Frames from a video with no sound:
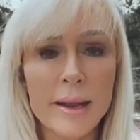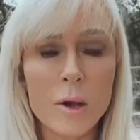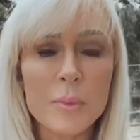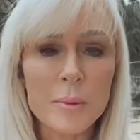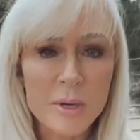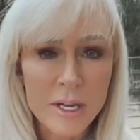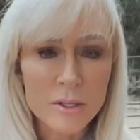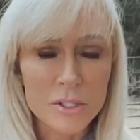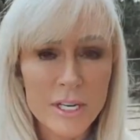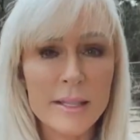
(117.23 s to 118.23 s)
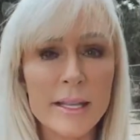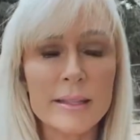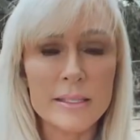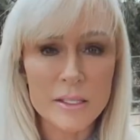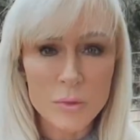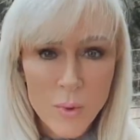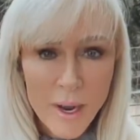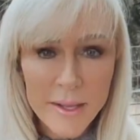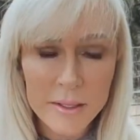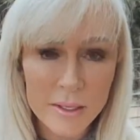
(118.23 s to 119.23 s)
help them to understand that this is
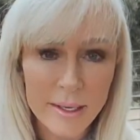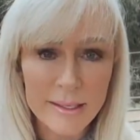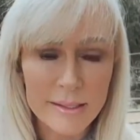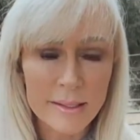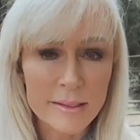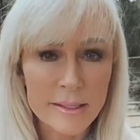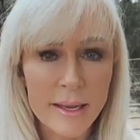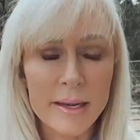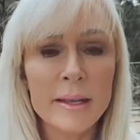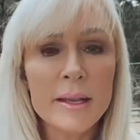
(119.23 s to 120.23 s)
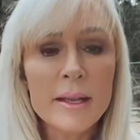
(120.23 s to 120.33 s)
why the dog has anxiety,